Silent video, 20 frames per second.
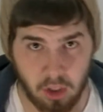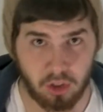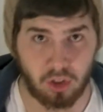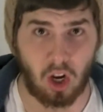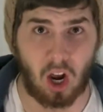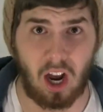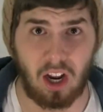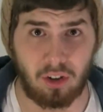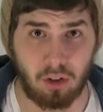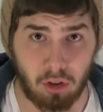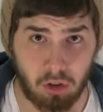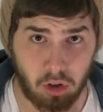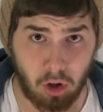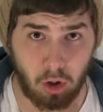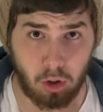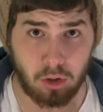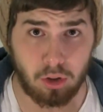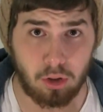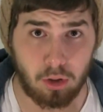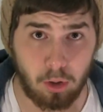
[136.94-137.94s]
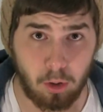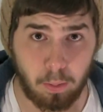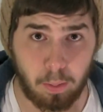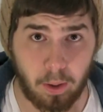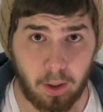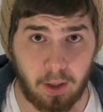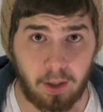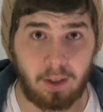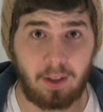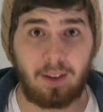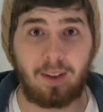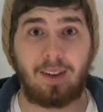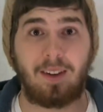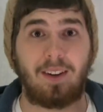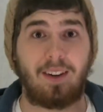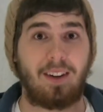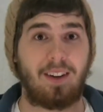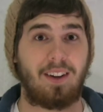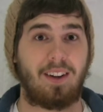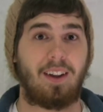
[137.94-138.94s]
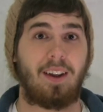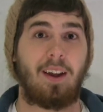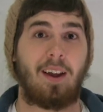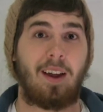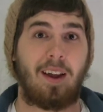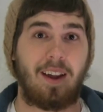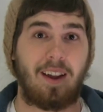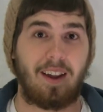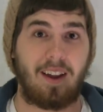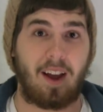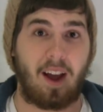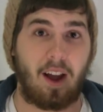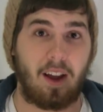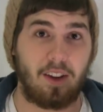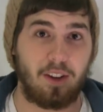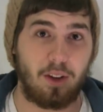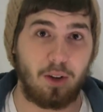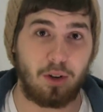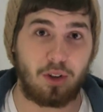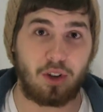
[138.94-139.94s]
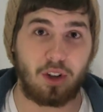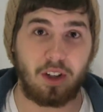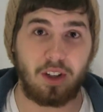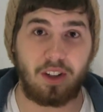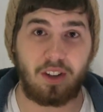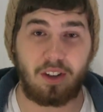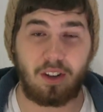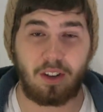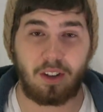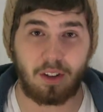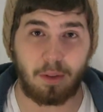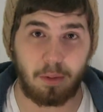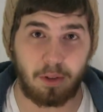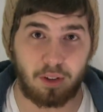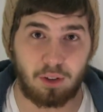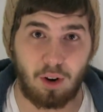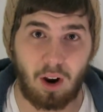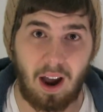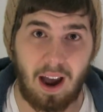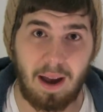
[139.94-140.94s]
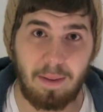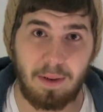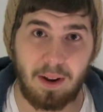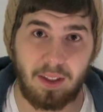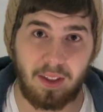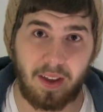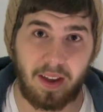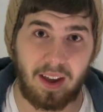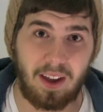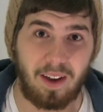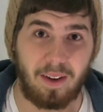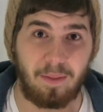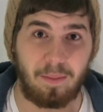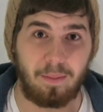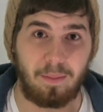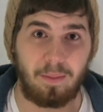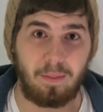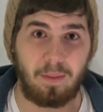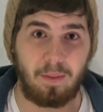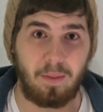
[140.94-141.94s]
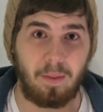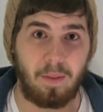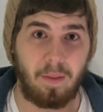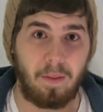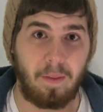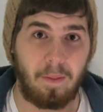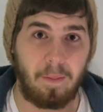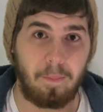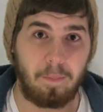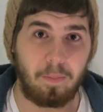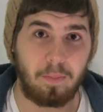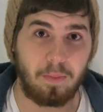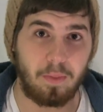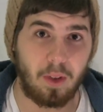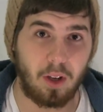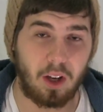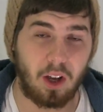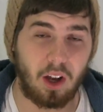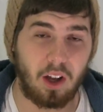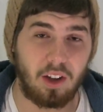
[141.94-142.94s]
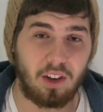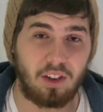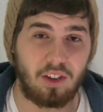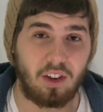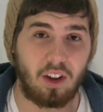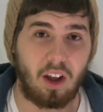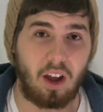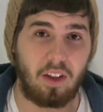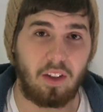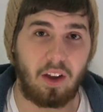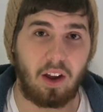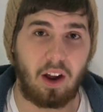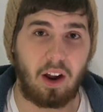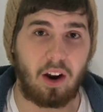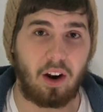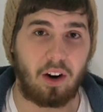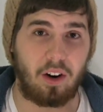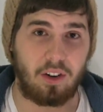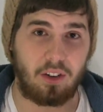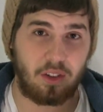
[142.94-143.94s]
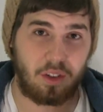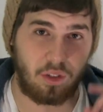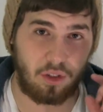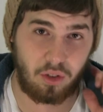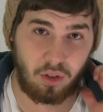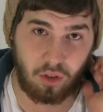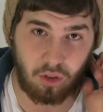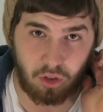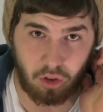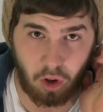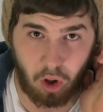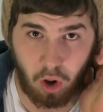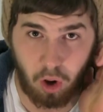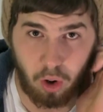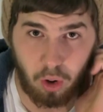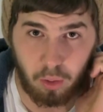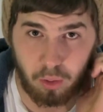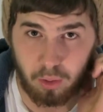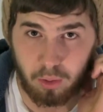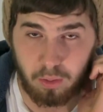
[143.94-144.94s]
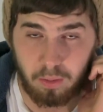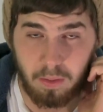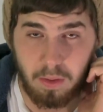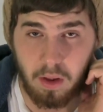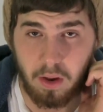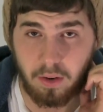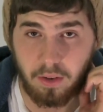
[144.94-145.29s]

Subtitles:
these guys are so stupid. You should subscribe to them. Because they're so